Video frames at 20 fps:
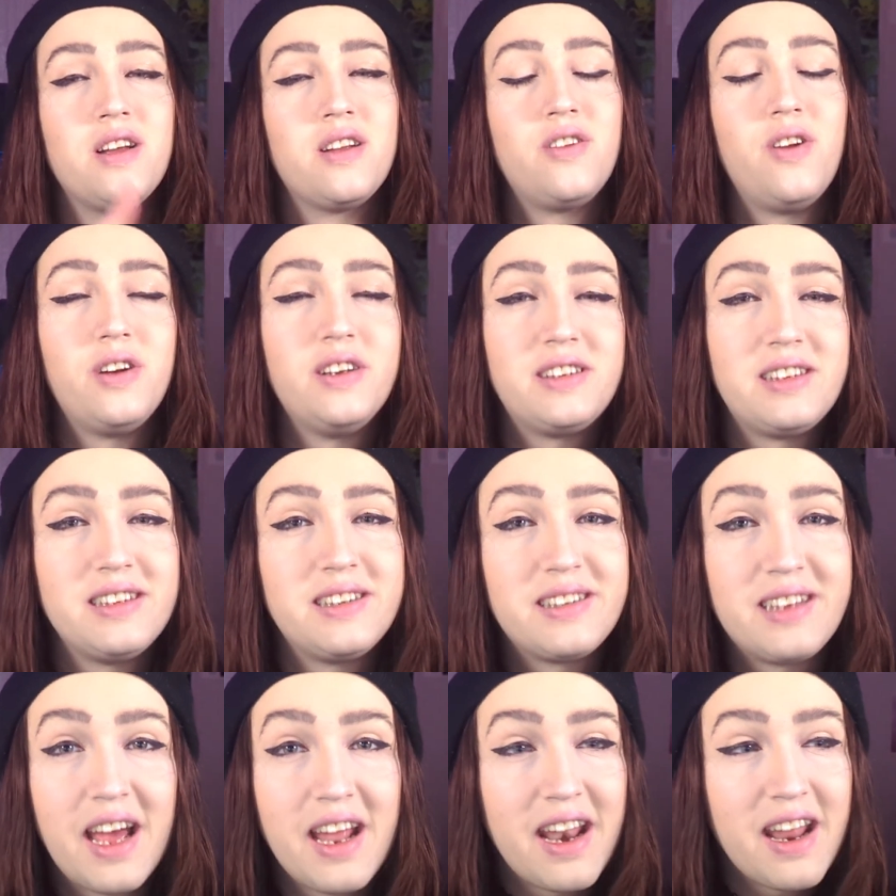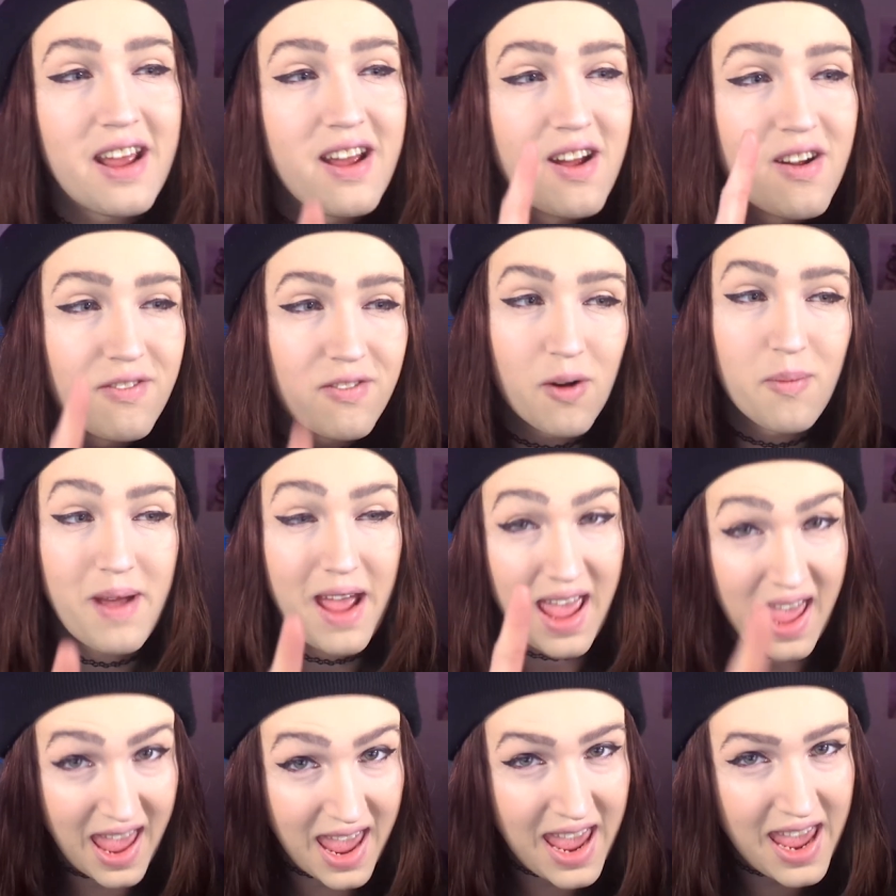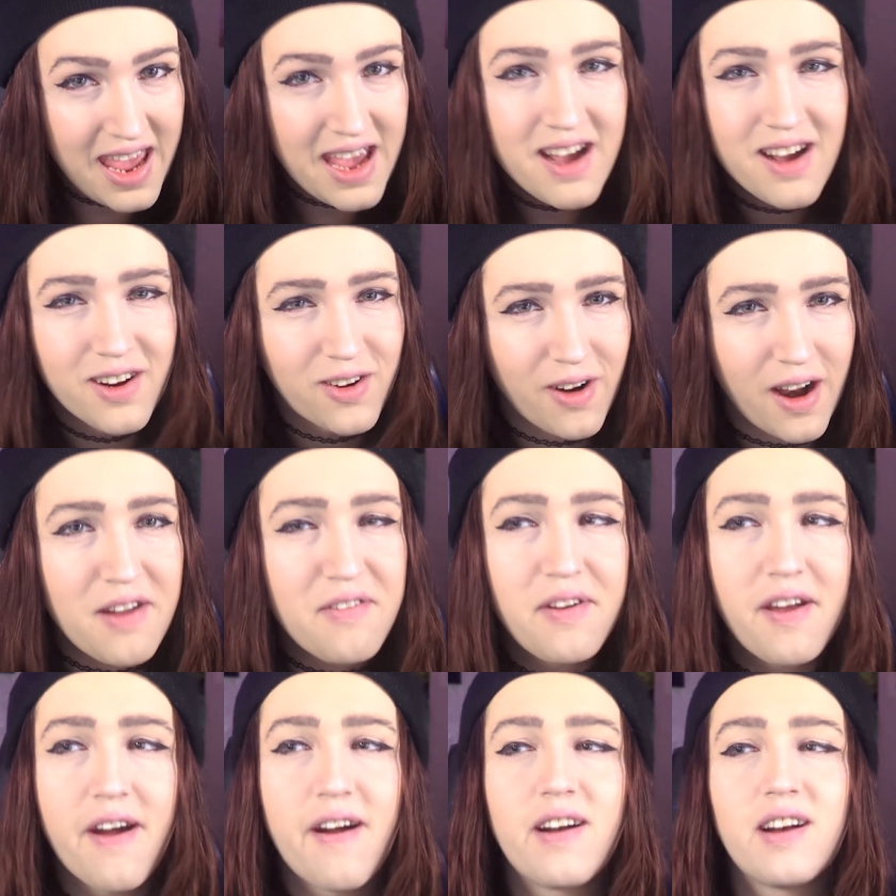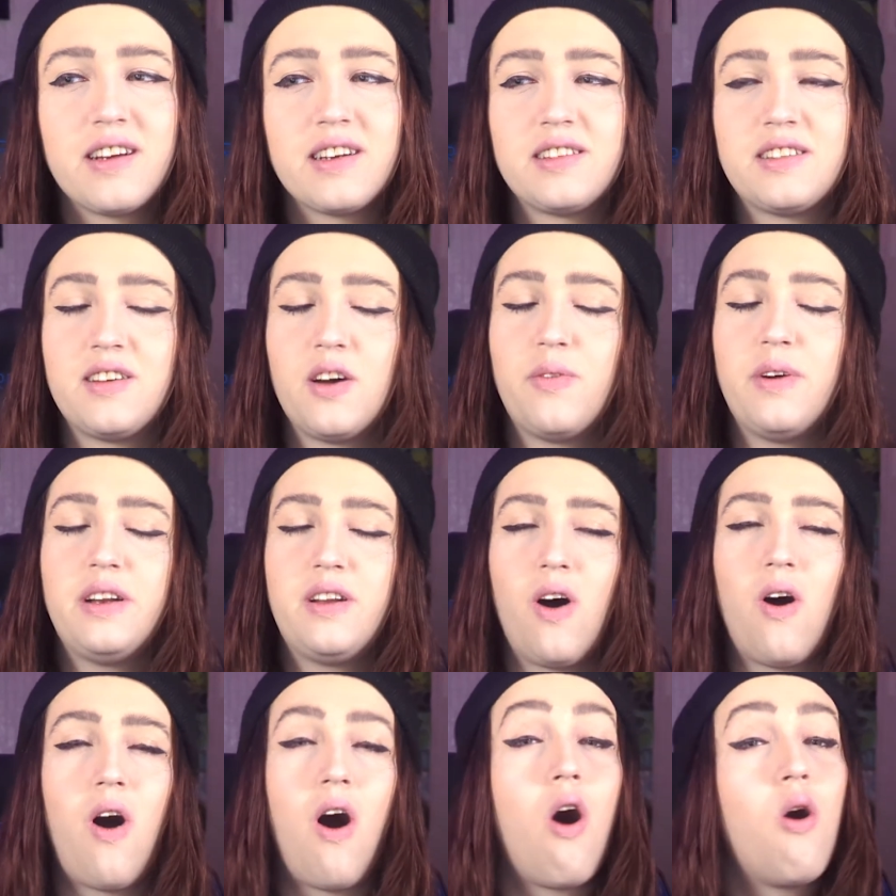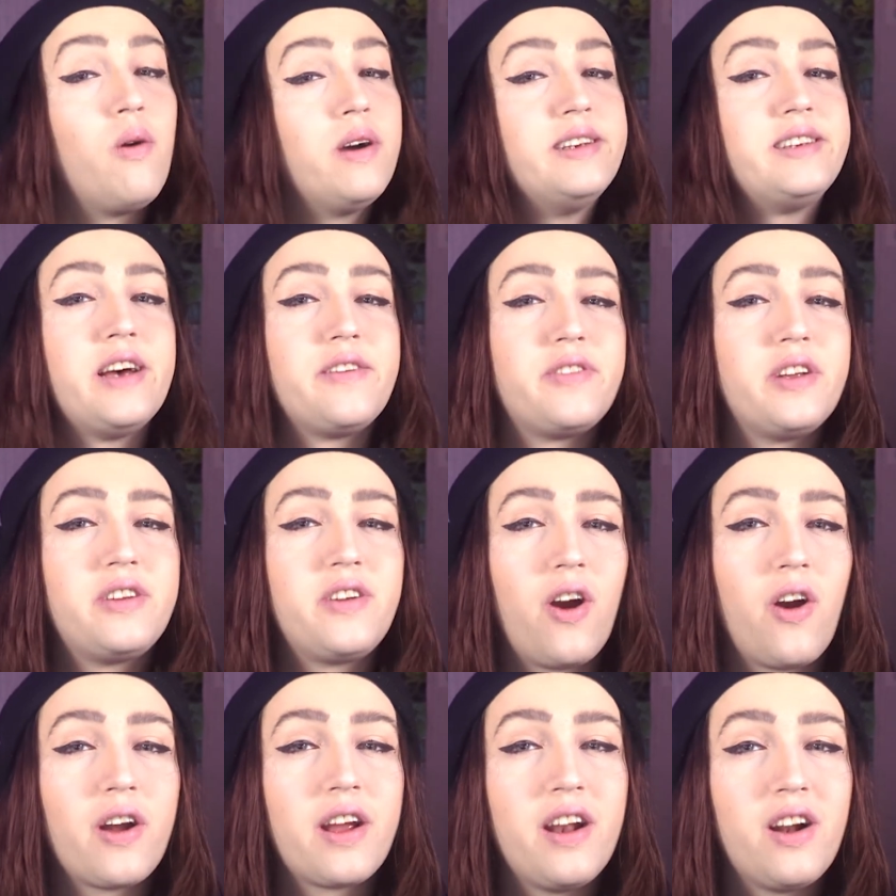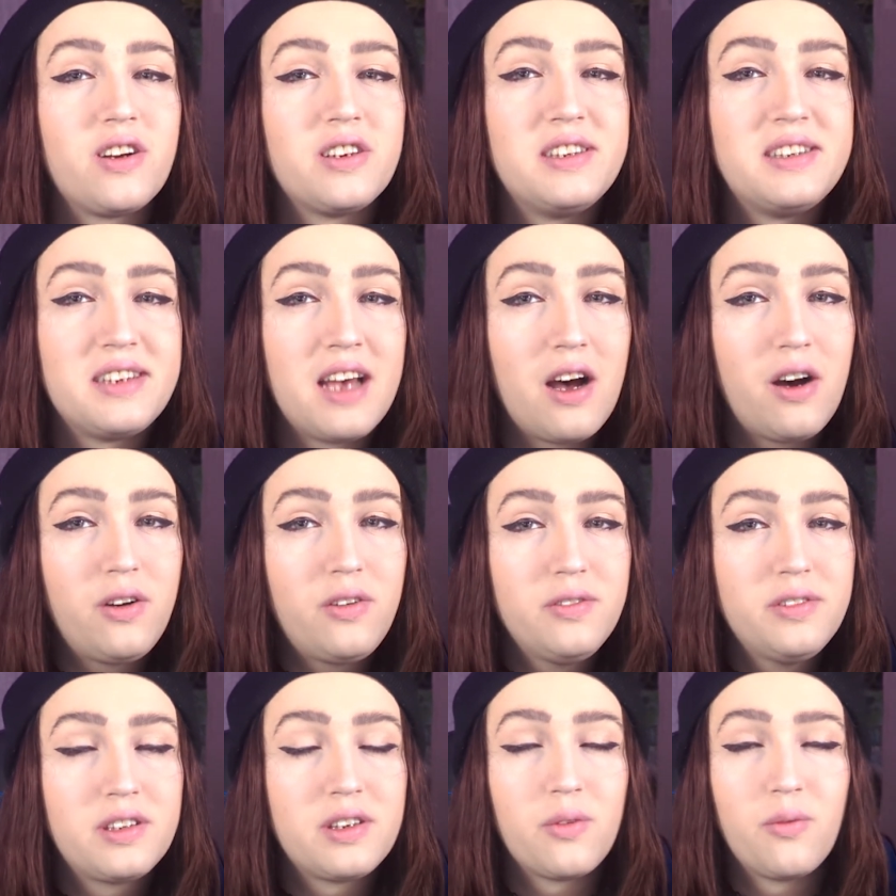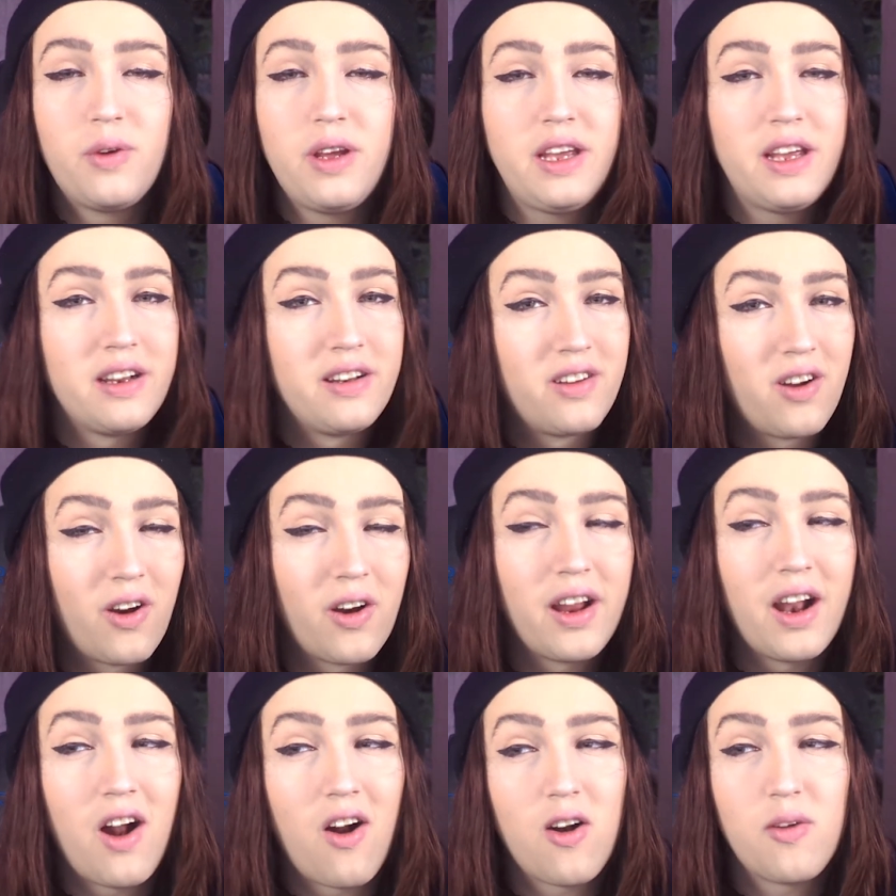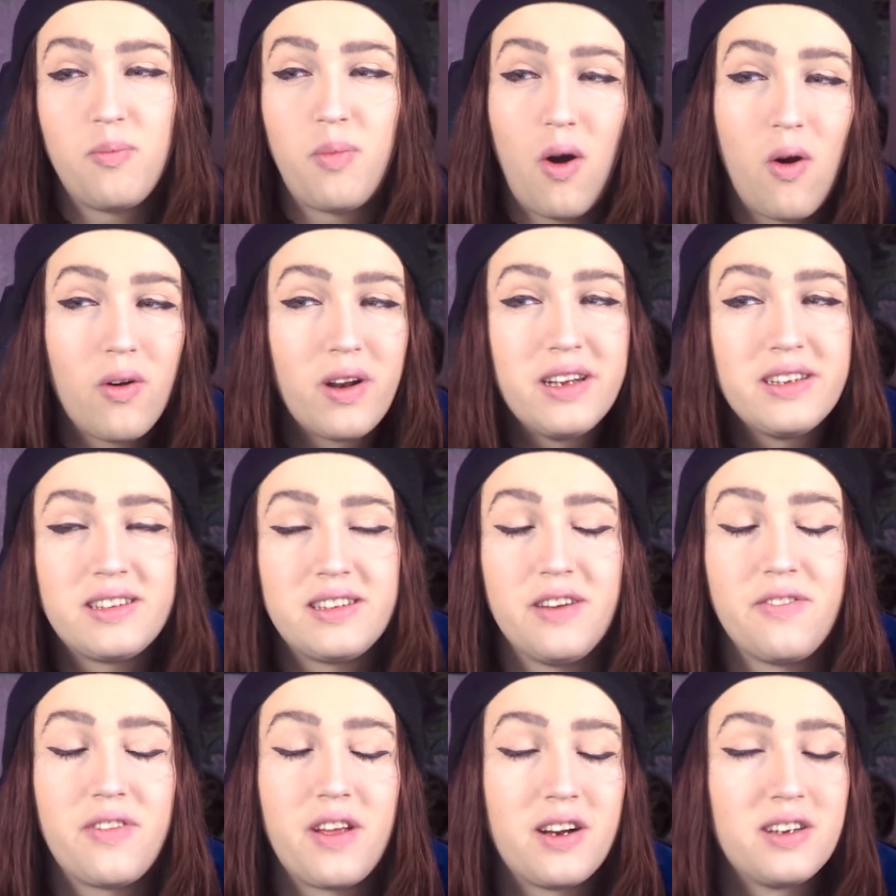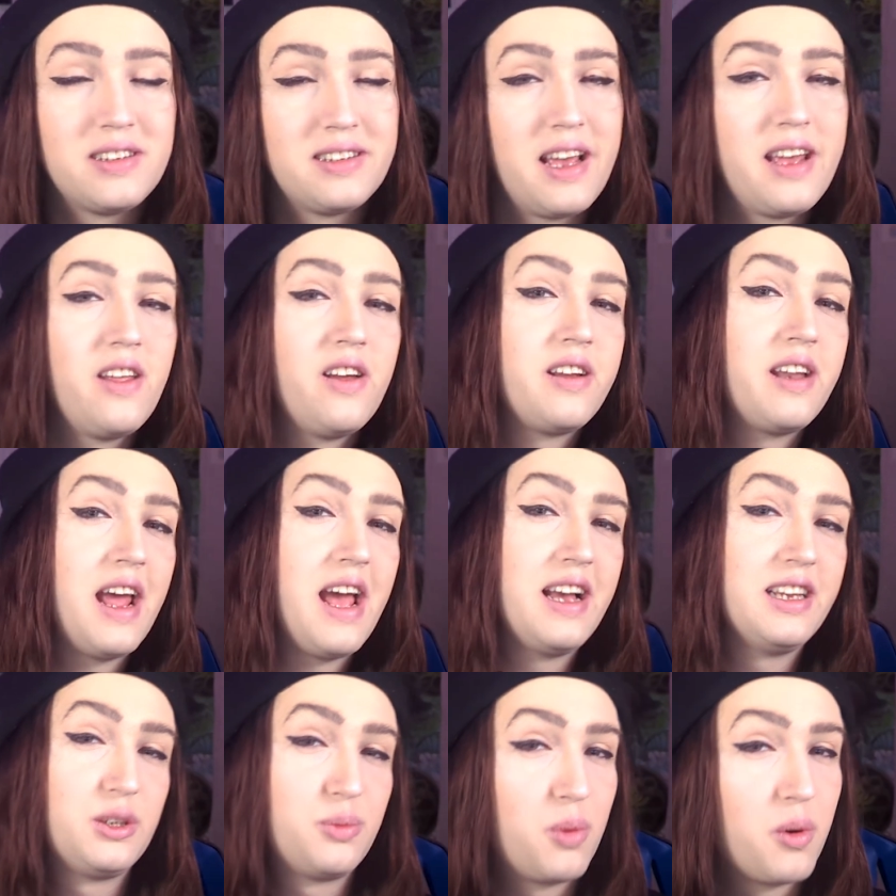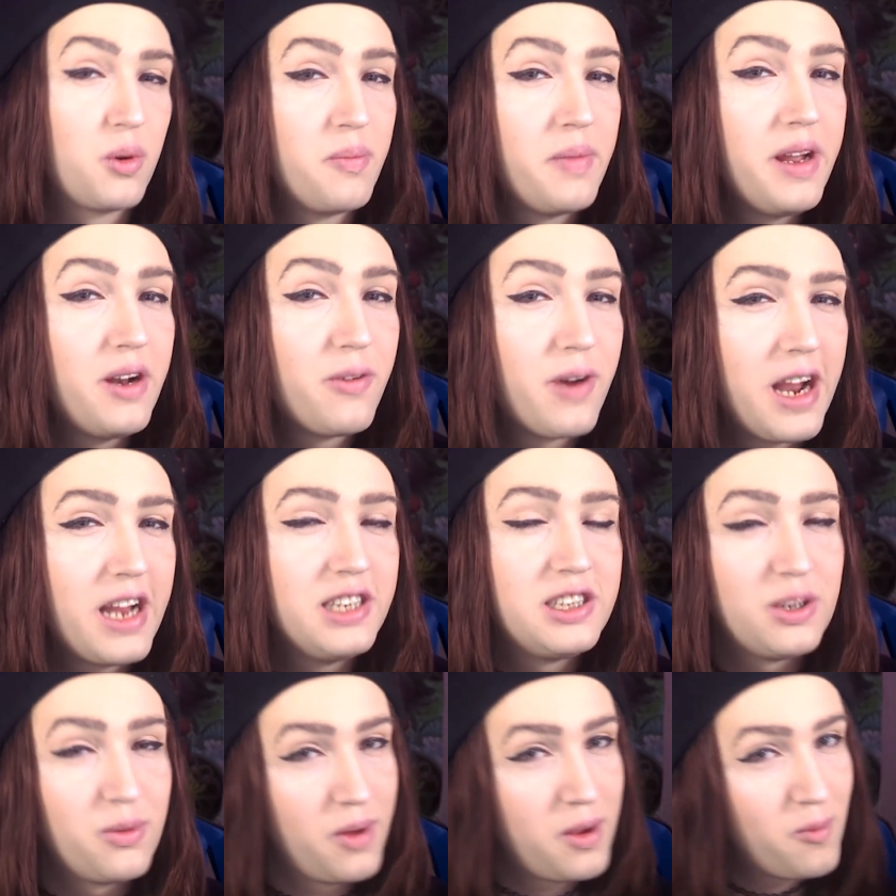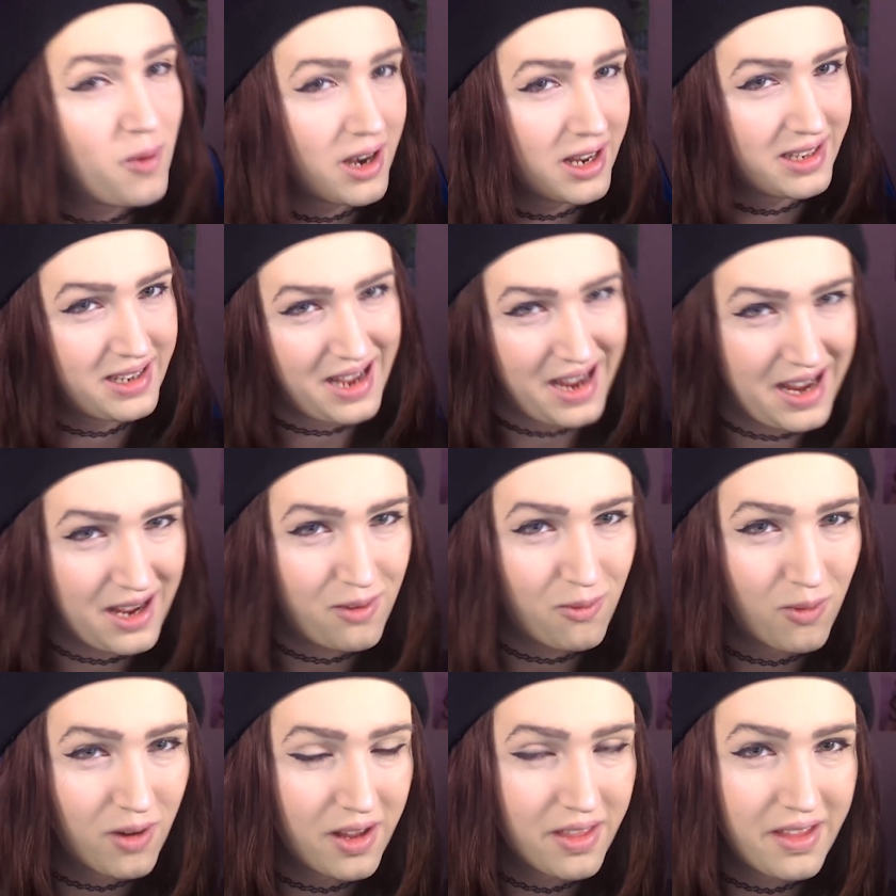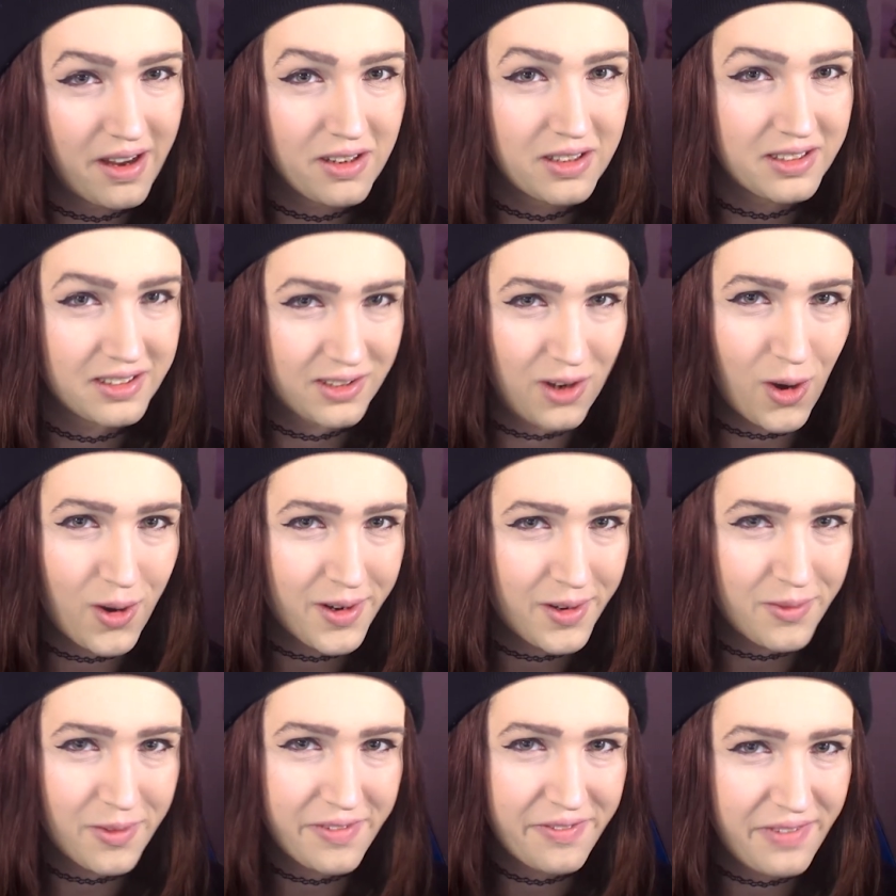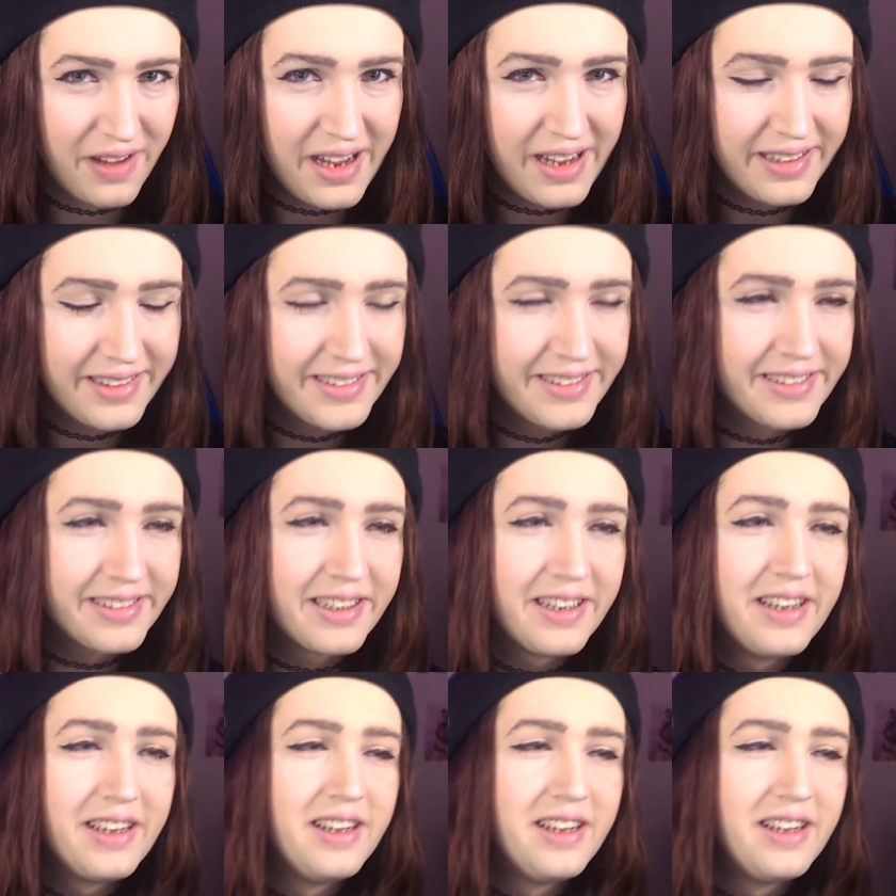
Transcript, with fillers: Notice it said from a graveyard, so we don't always have to target ourselves. We can target our opponents. If they're, say, on Esper Midrange, we want to take one of their discarded Raffines.